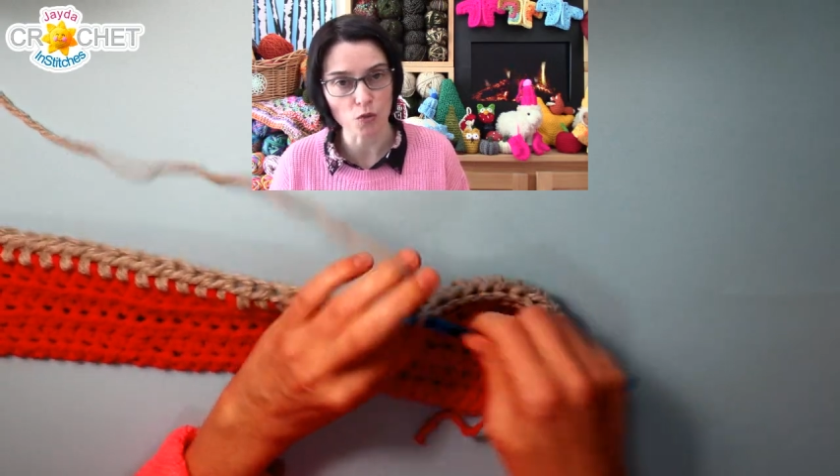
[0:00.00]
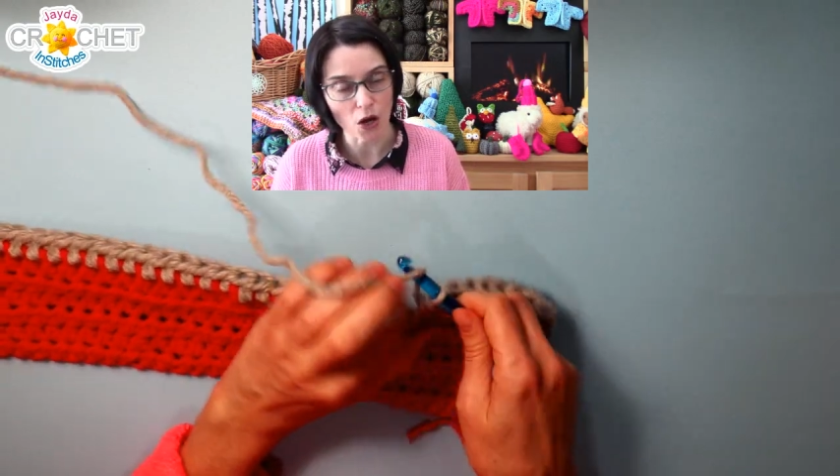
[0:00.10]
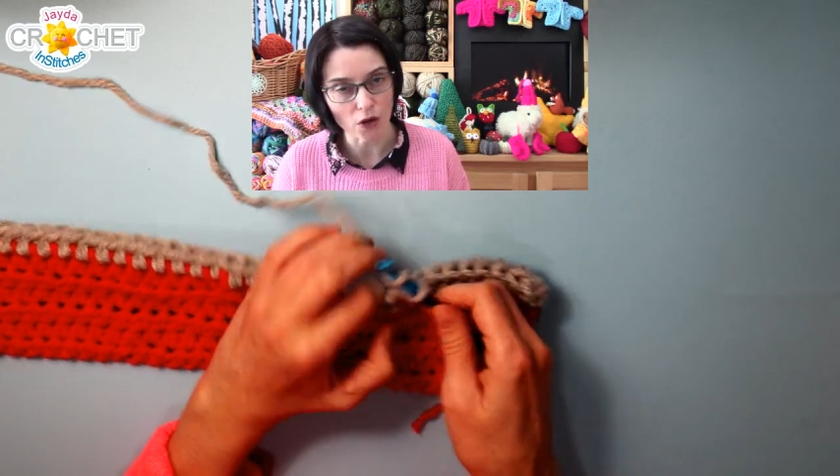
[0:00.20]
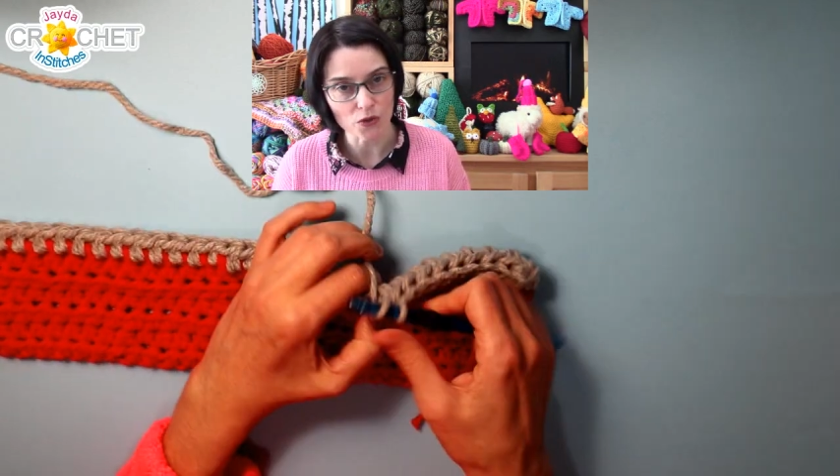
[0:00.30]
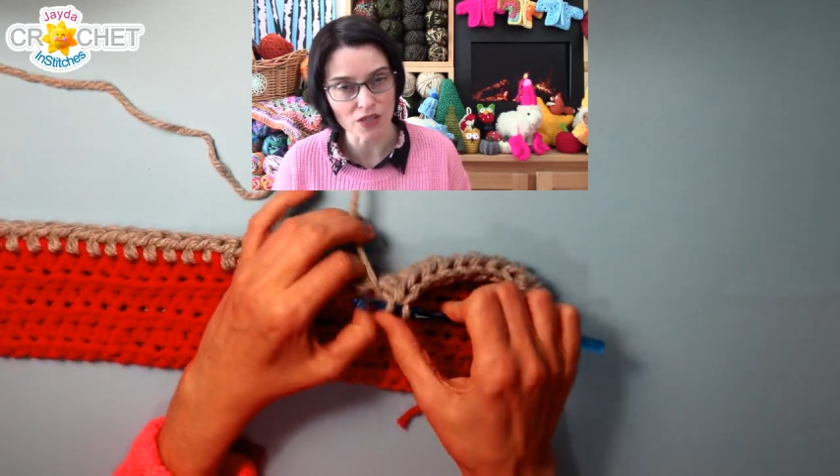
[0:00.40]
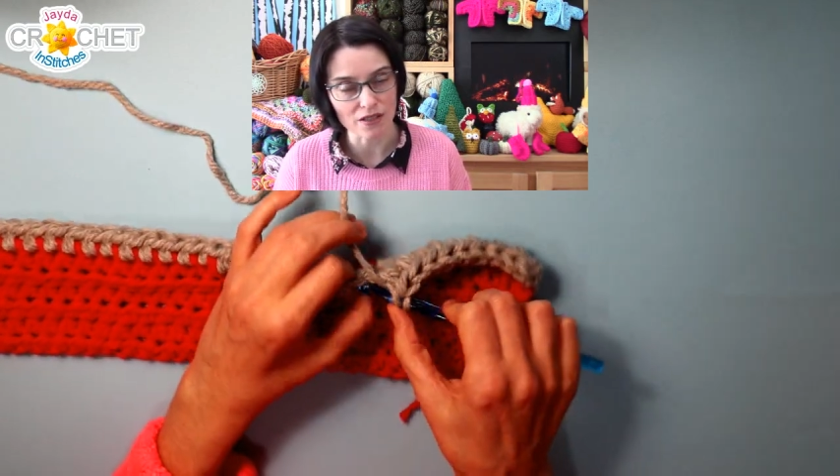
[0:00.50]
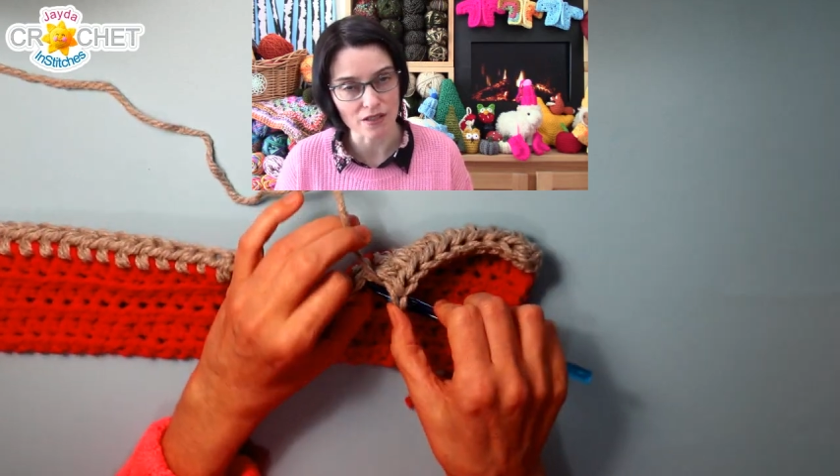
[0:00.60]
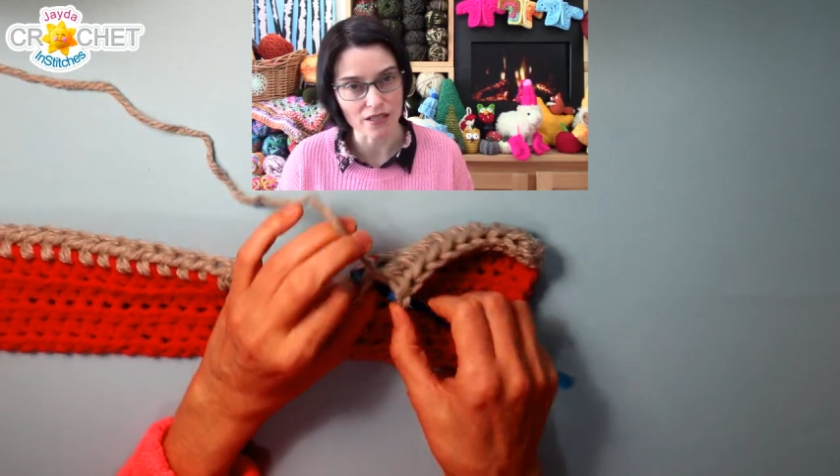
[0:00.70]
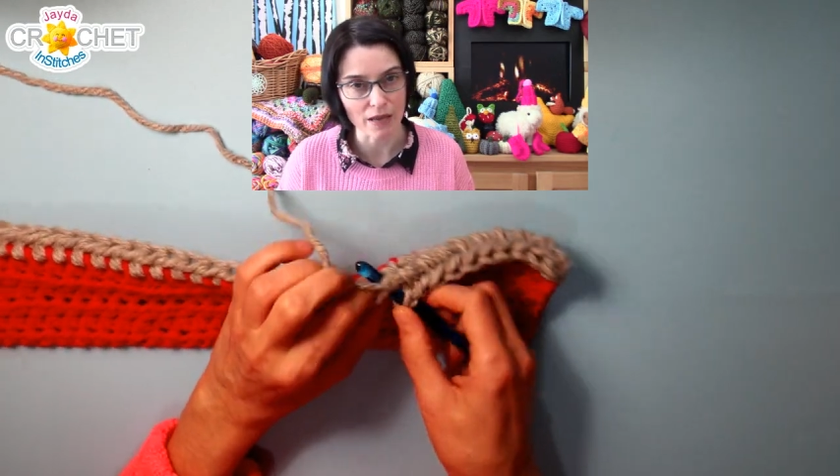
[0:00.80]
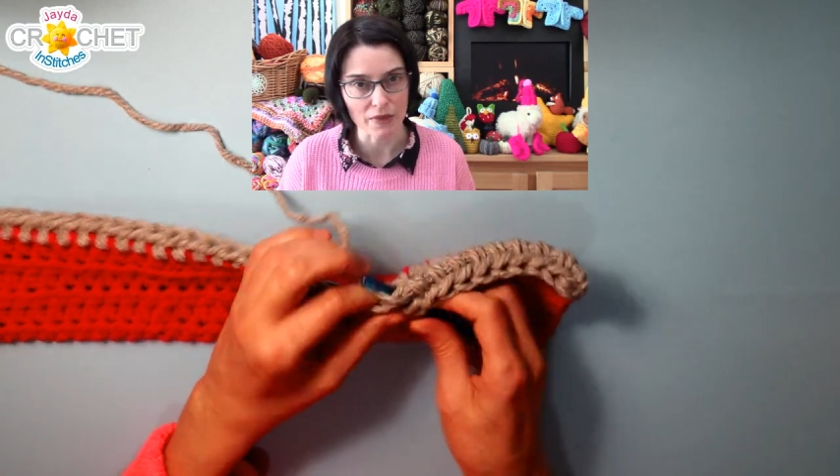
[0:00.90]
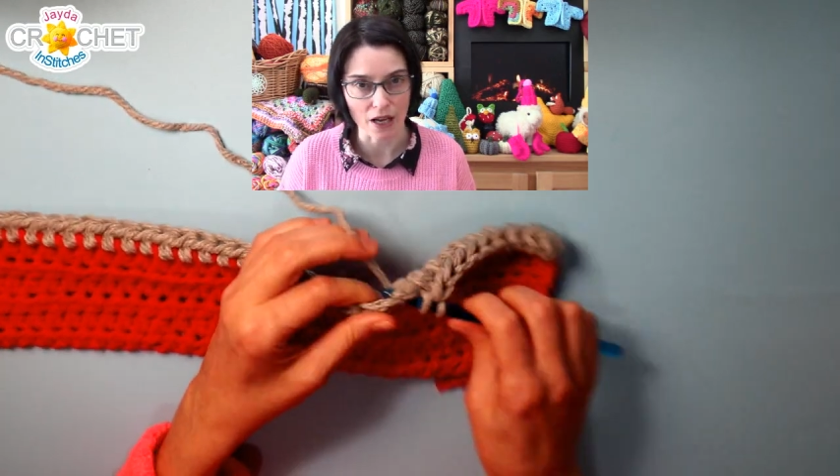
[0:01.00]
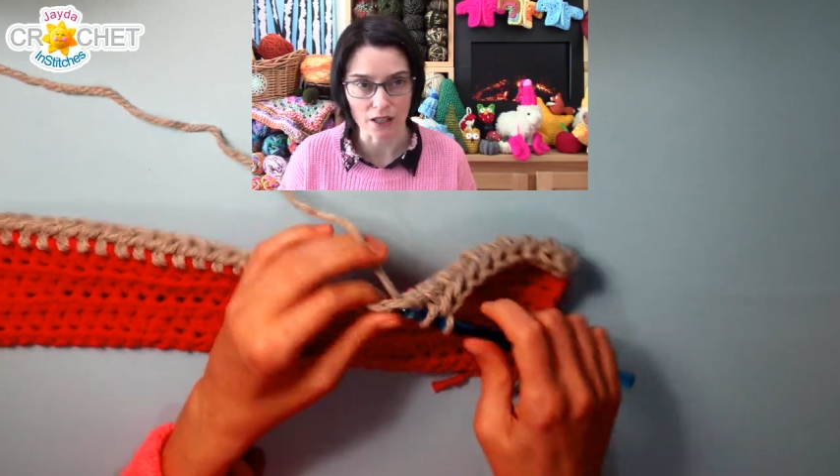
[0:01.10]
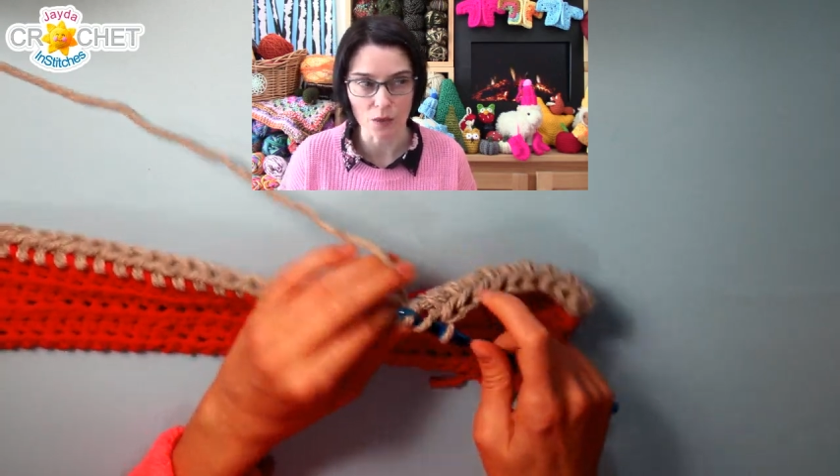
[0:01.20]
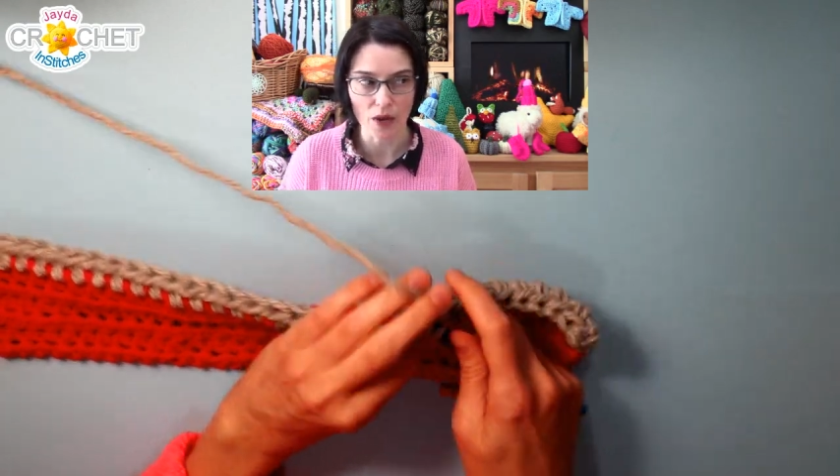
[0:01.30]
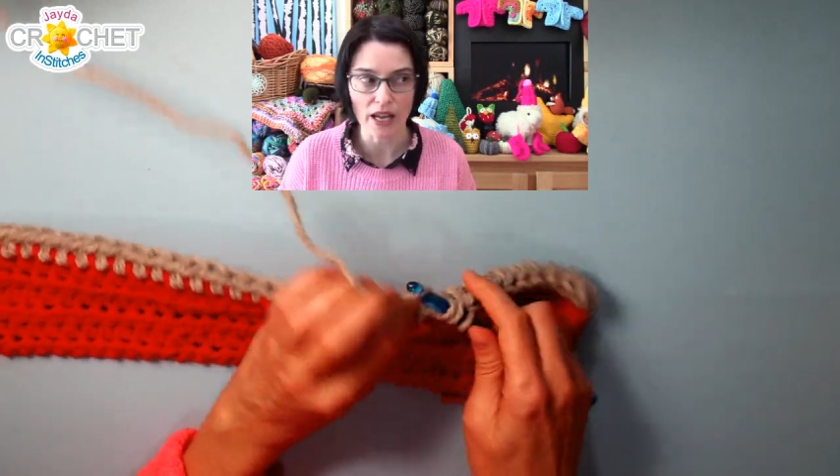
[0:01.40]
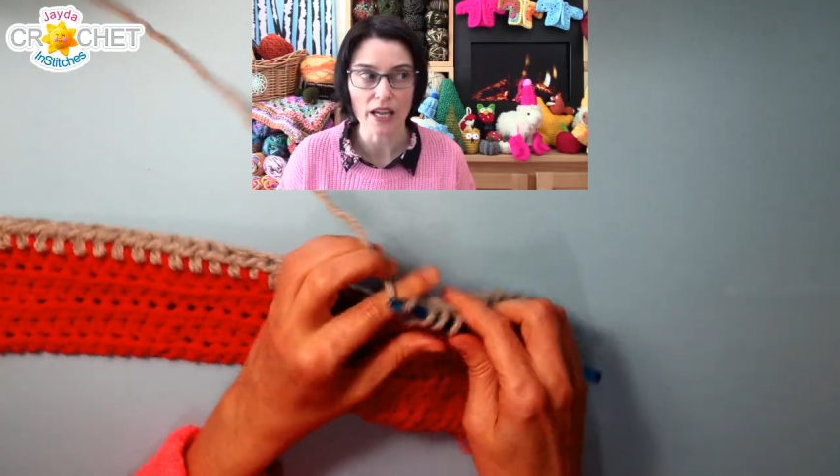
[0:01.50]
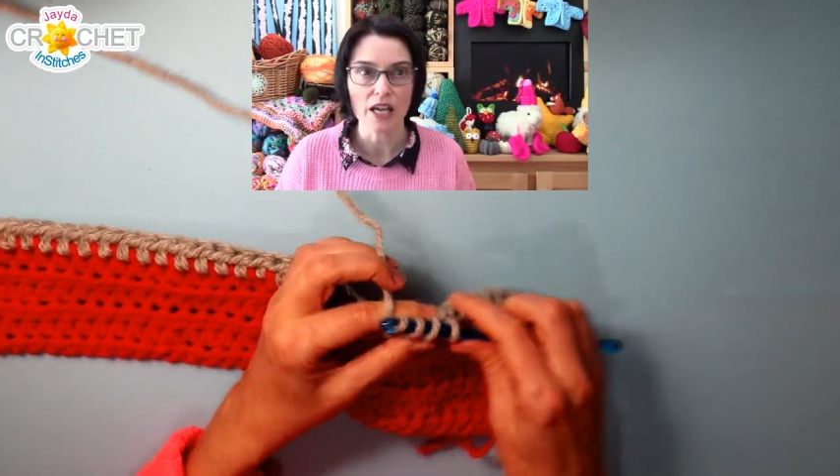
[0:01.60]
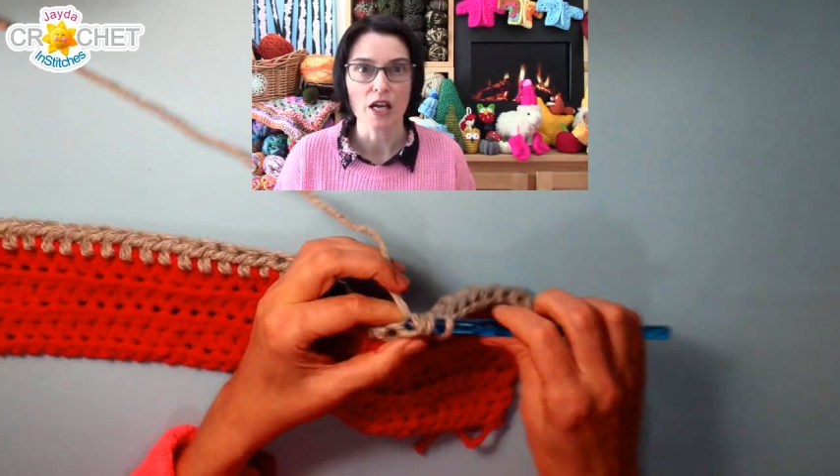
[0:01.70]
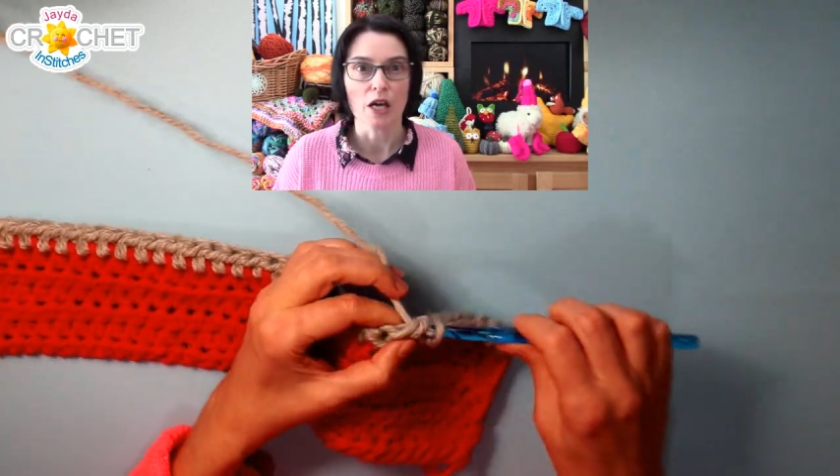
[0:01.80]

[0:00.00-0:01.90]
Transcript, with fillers: balls in the same colorway,